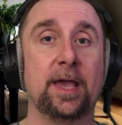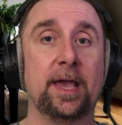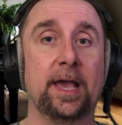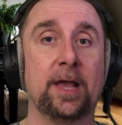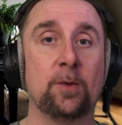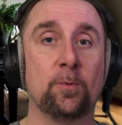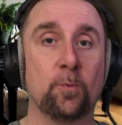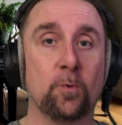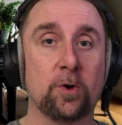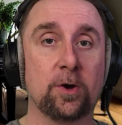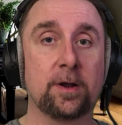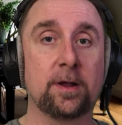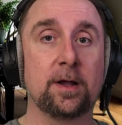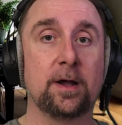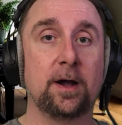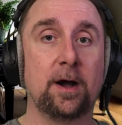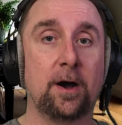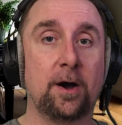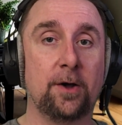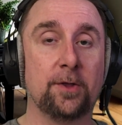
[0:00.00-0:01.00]
and work
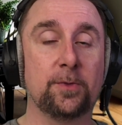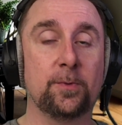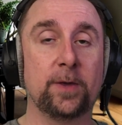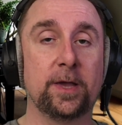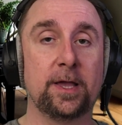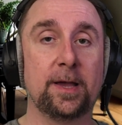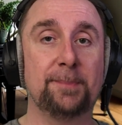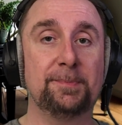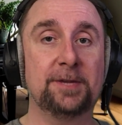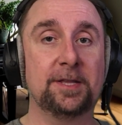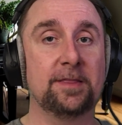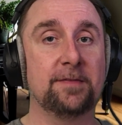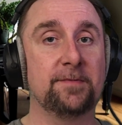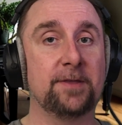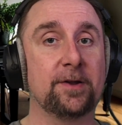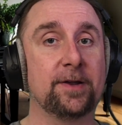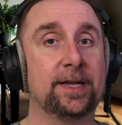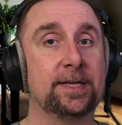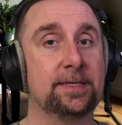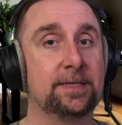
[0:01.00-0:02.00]
all the way up to the
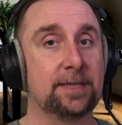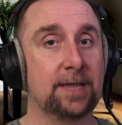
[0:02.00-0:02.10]
very